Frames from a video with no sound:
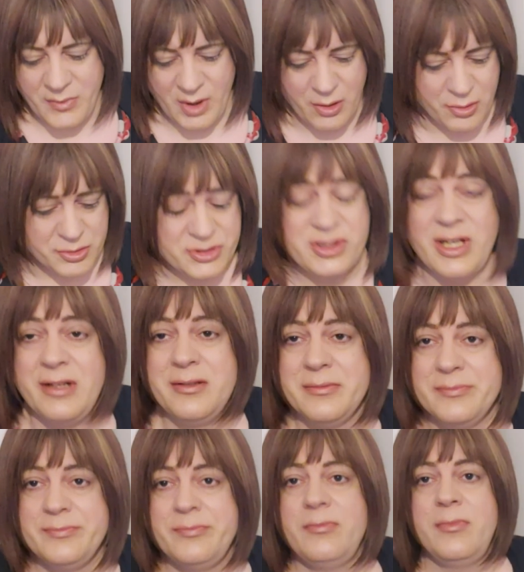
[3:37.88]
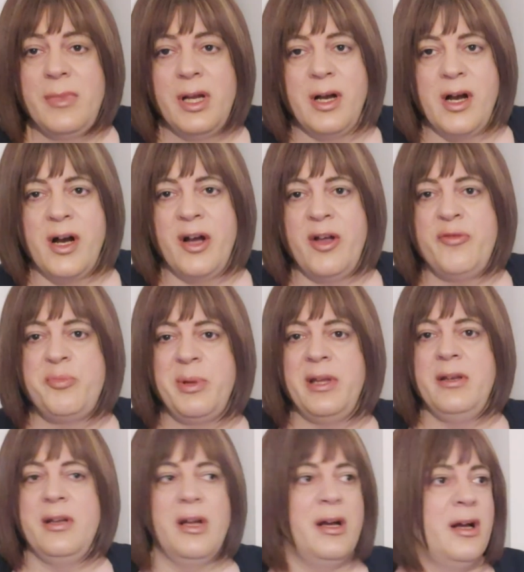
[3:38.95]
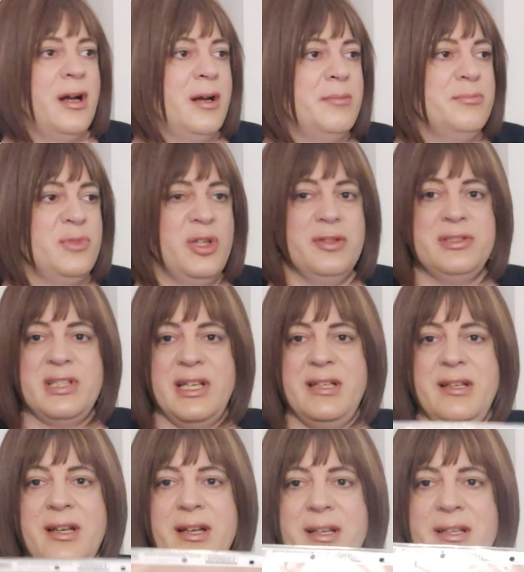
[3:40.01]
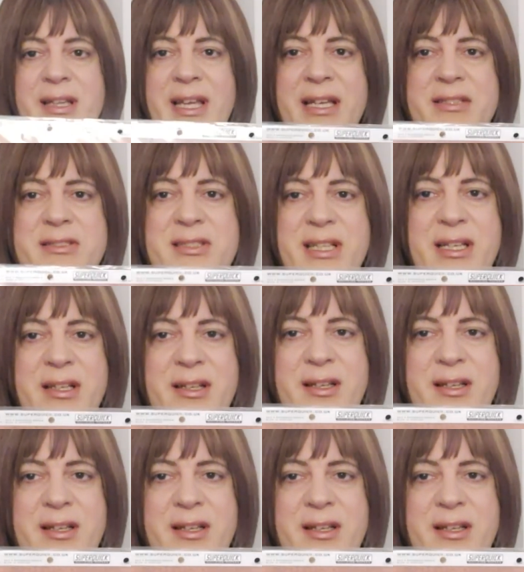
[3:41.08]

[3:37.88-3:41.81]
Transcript: Also, I've been using this,